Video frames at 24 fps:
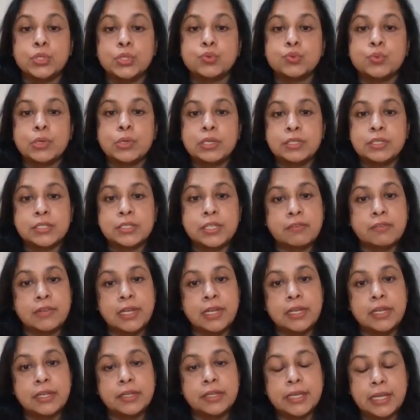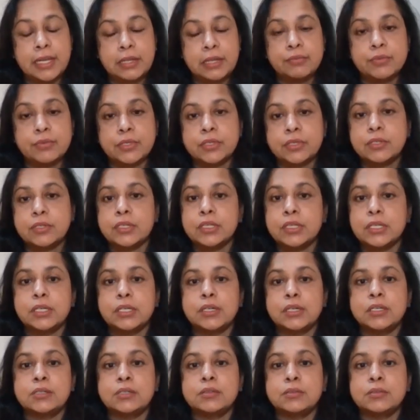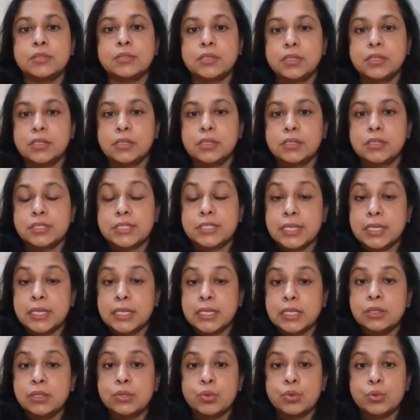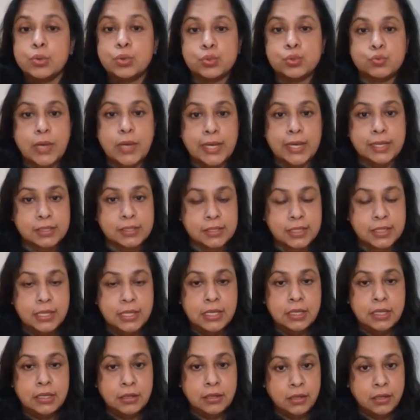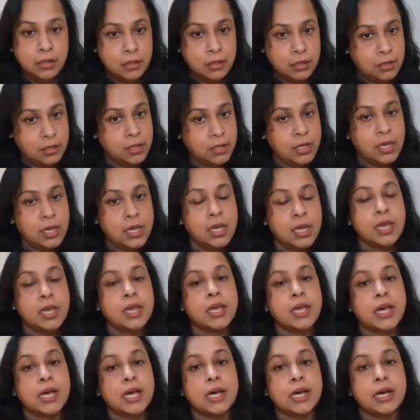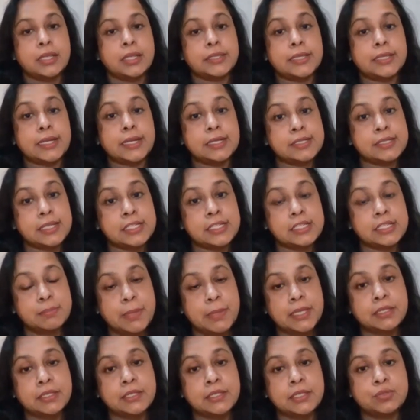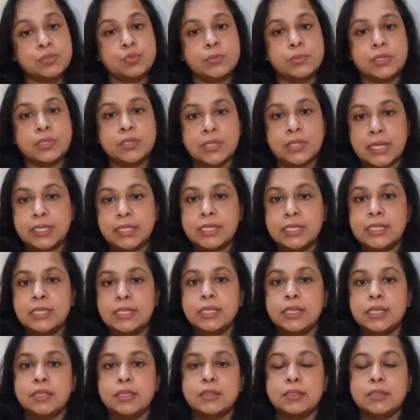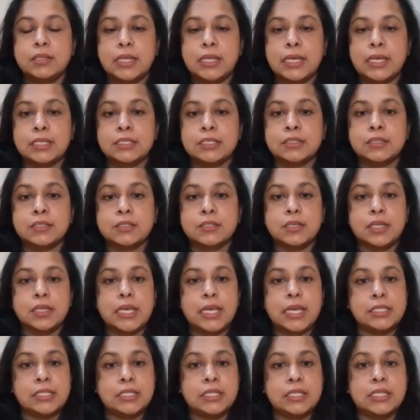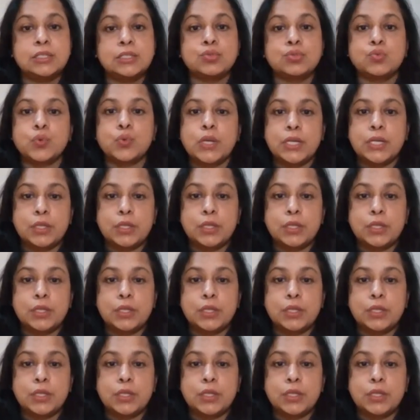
which will deliver a single-dose vaccine that is expected to be ready in the next 18 to